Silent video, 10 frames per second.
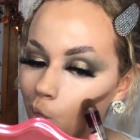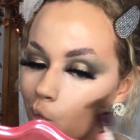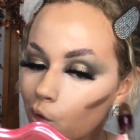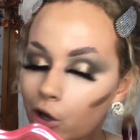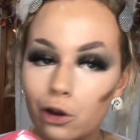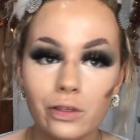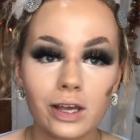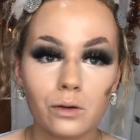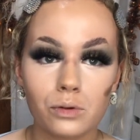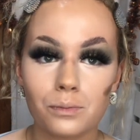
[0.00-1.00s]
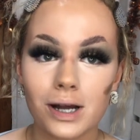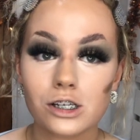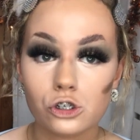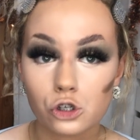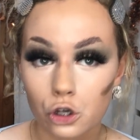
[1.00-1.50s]
I don't think it would matter
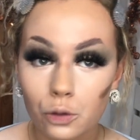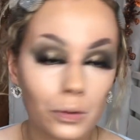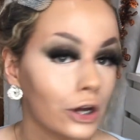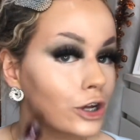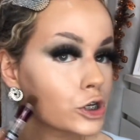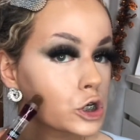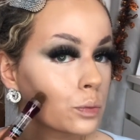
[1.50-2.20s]
too much